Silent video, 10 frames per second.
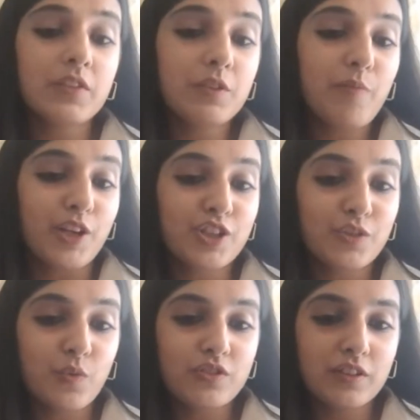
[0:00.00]
even
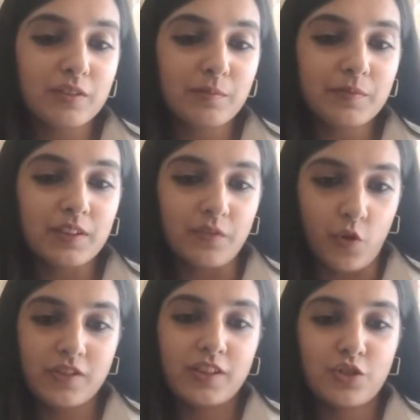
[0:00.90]
budget
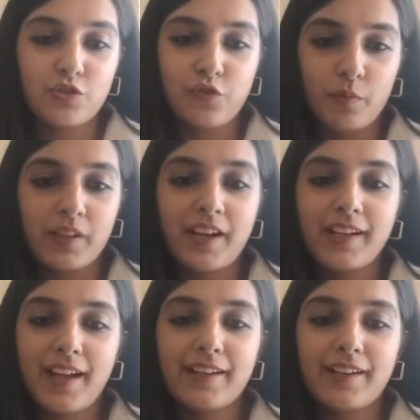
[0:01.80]
was an issue for me, right?